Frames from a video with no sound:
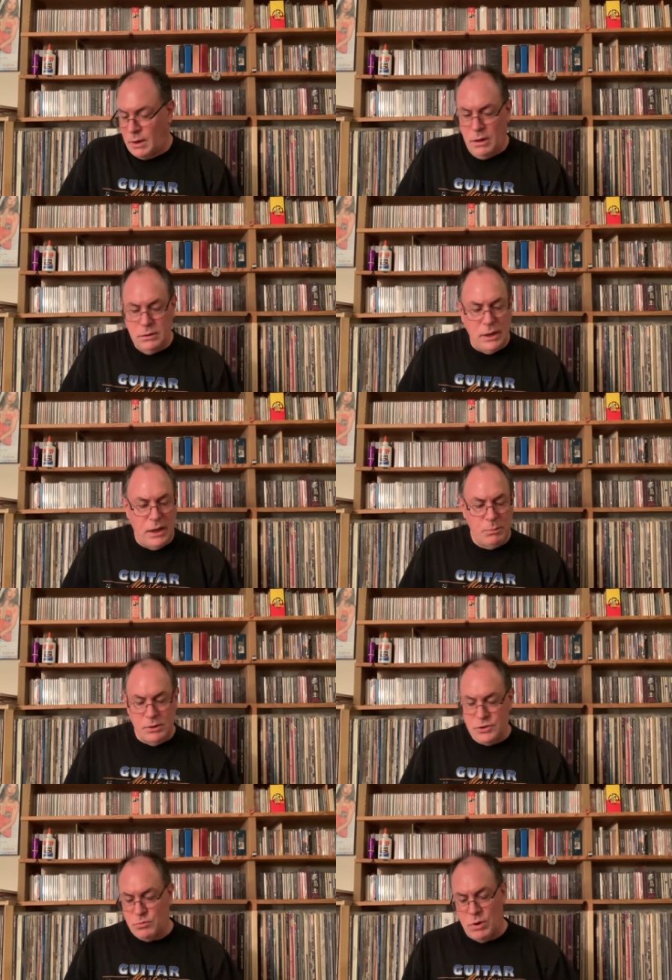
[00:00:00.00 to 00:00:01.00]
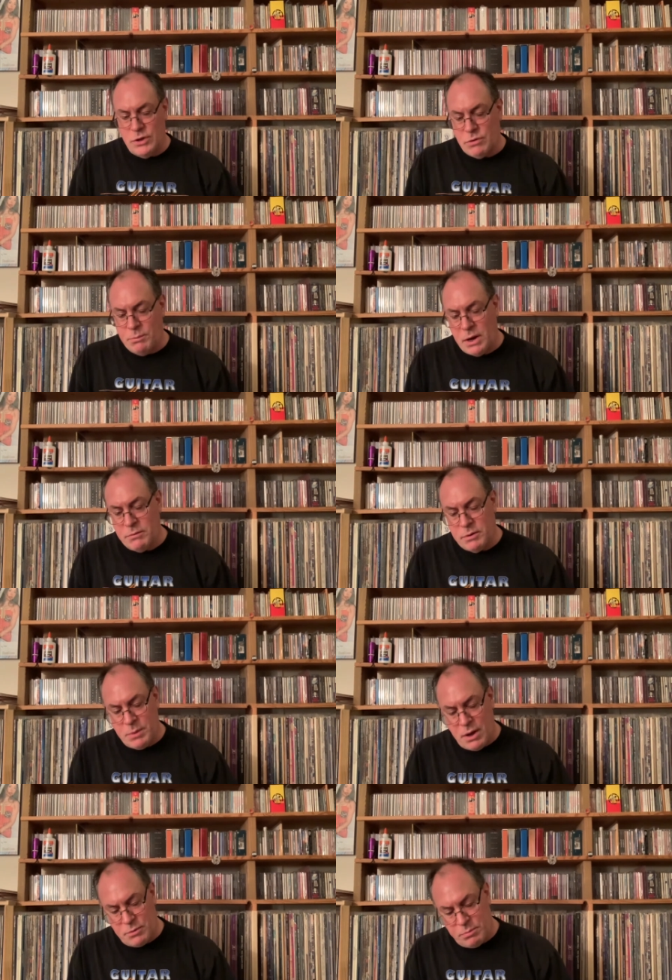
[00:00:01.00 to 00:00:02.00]
label as well, so I'm not even going to
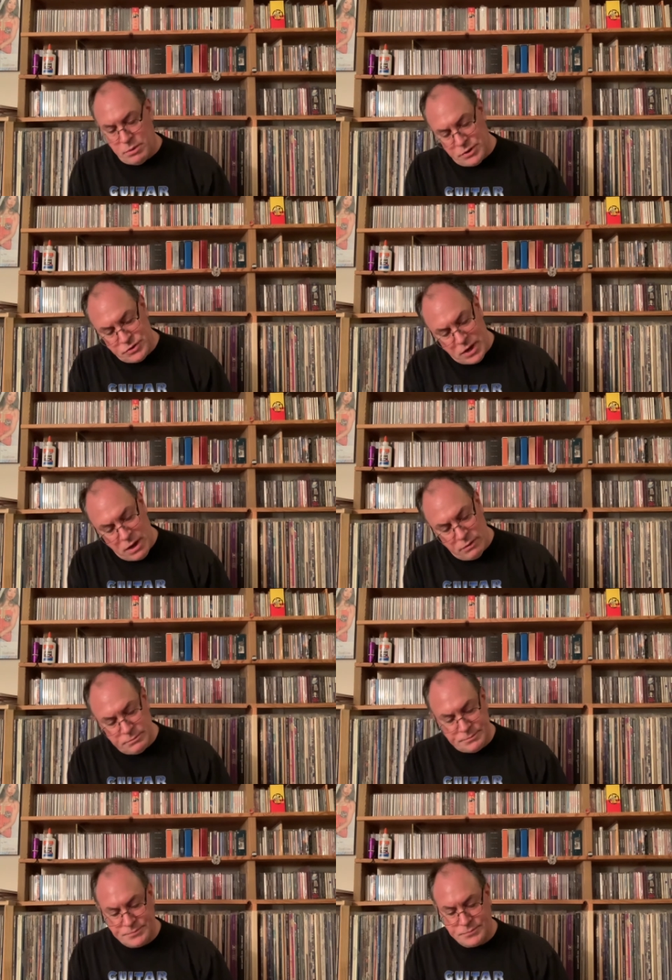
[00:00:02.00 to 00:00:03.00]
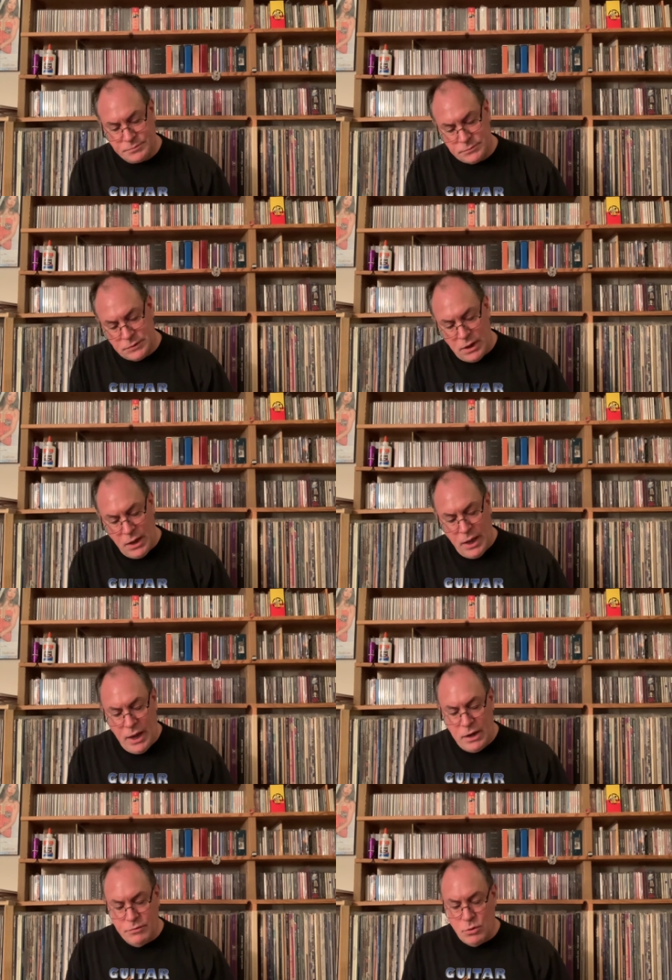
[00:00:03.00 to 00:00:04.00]
bother to pull this out.
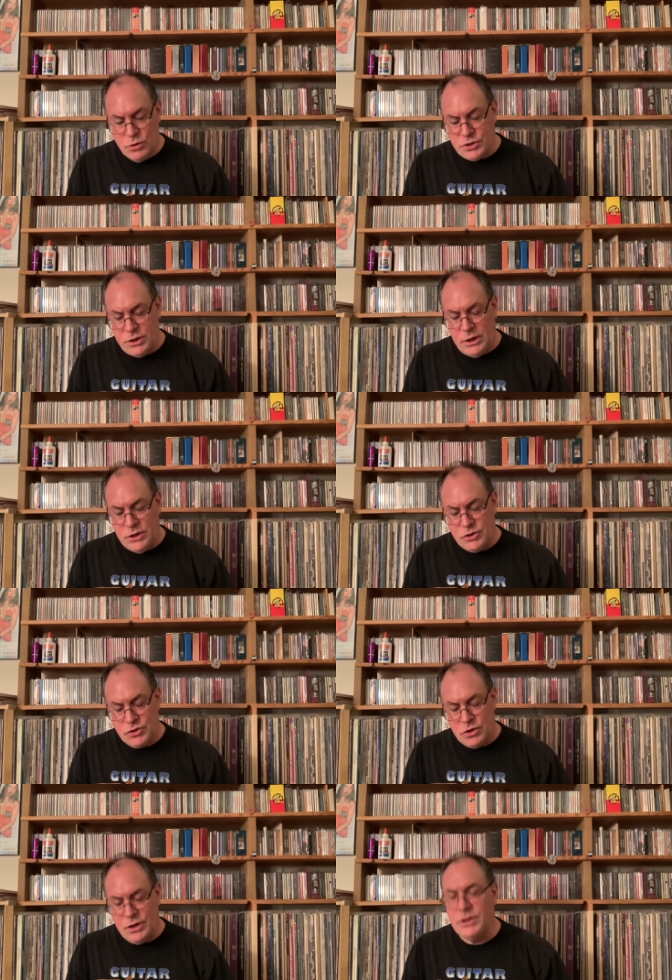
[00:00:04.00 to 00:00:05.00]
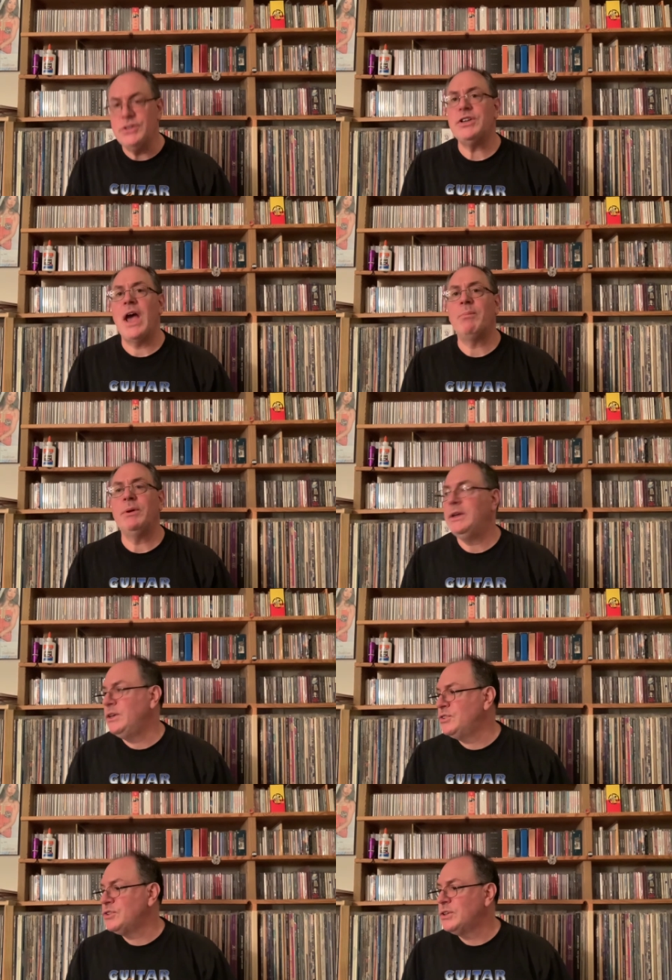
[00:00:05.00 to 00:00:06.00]
And of course, the insert is
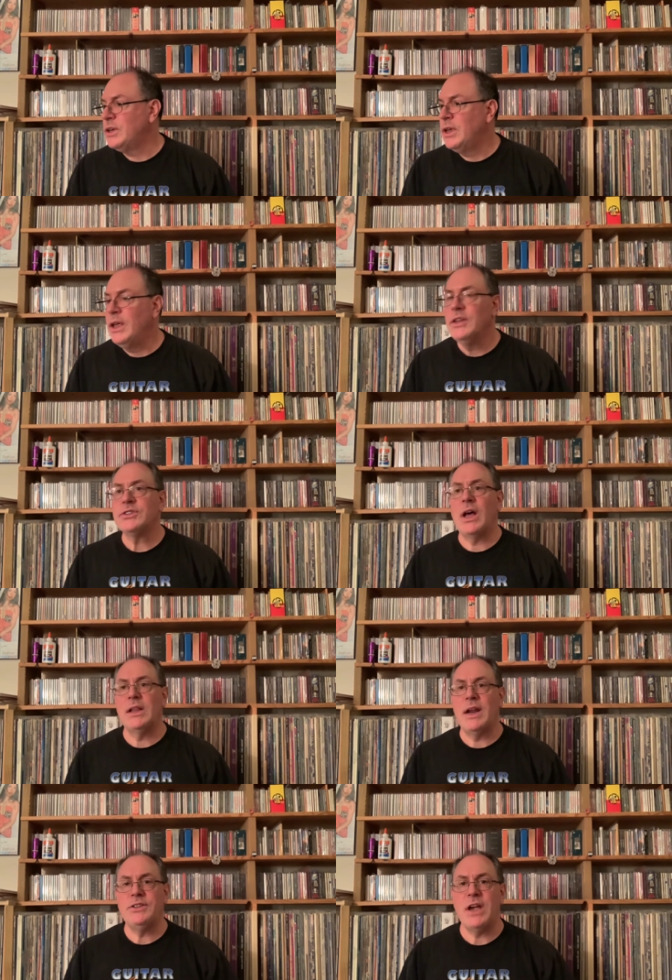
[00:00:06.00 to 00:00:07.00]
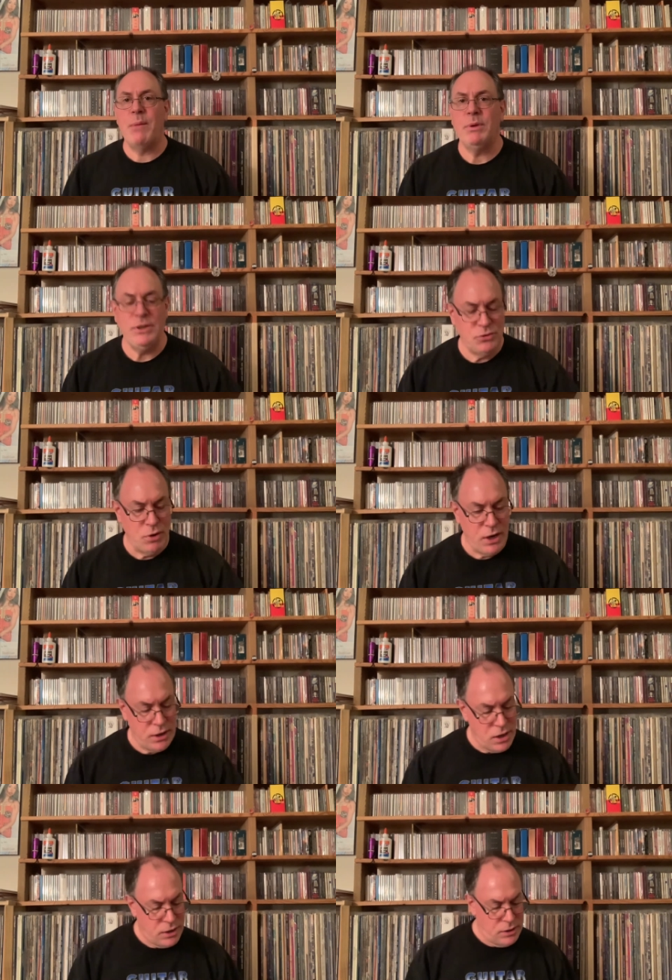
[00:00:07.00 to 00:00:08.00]
Japanese. It's got a lot of Japanese writing
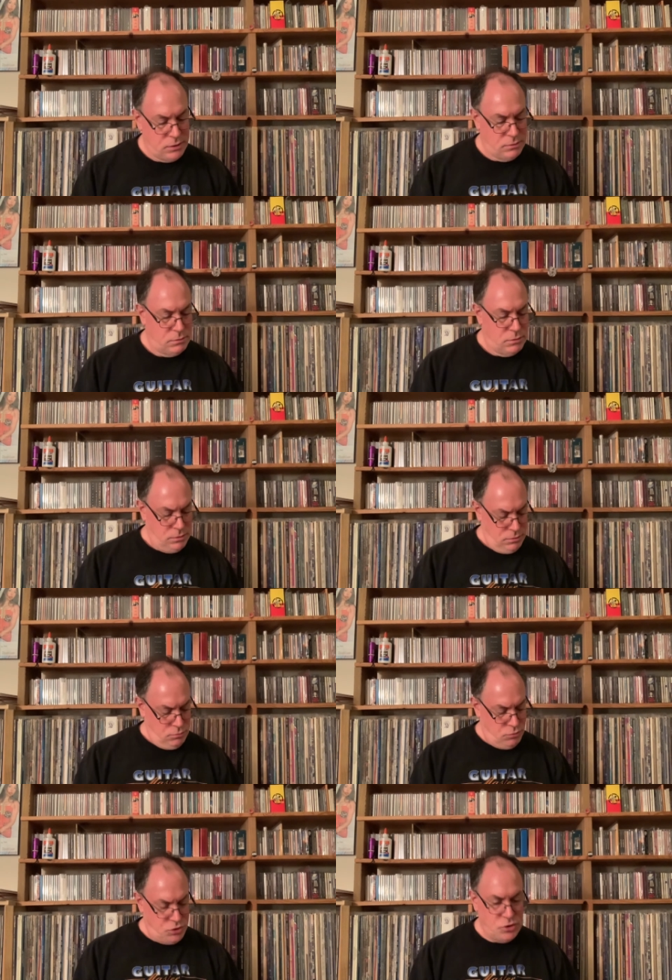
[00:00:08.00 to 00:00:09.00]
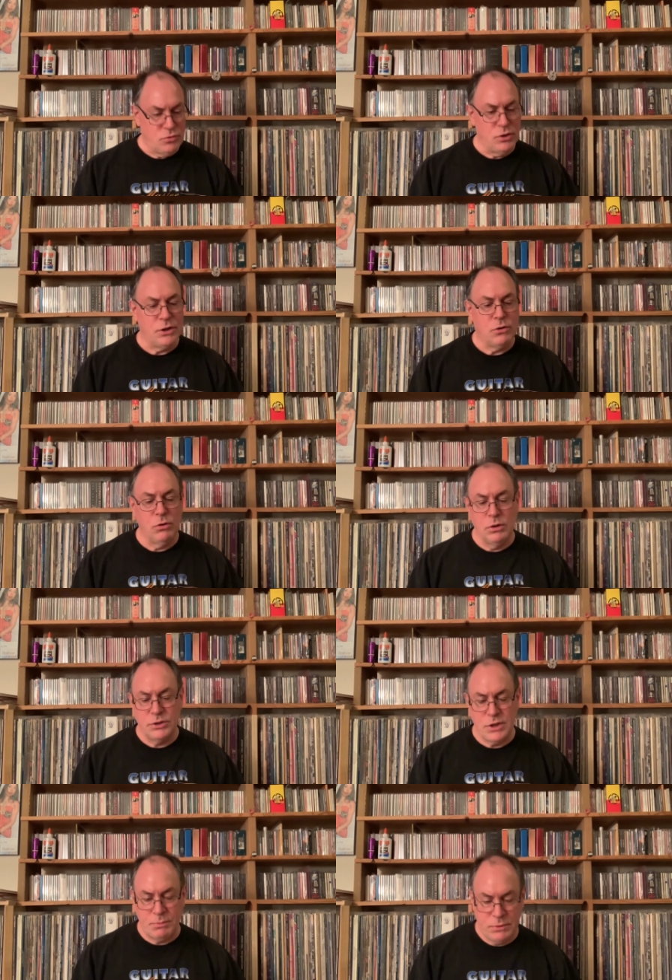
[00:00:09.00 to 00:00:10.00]
on it, which is really cool,
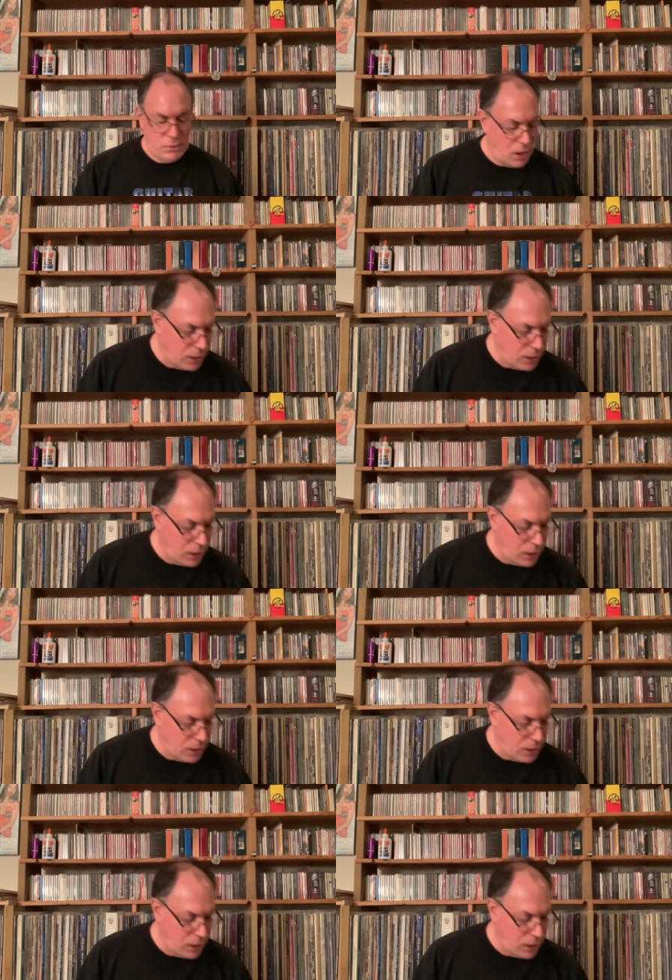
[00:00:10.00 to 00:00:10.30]
except I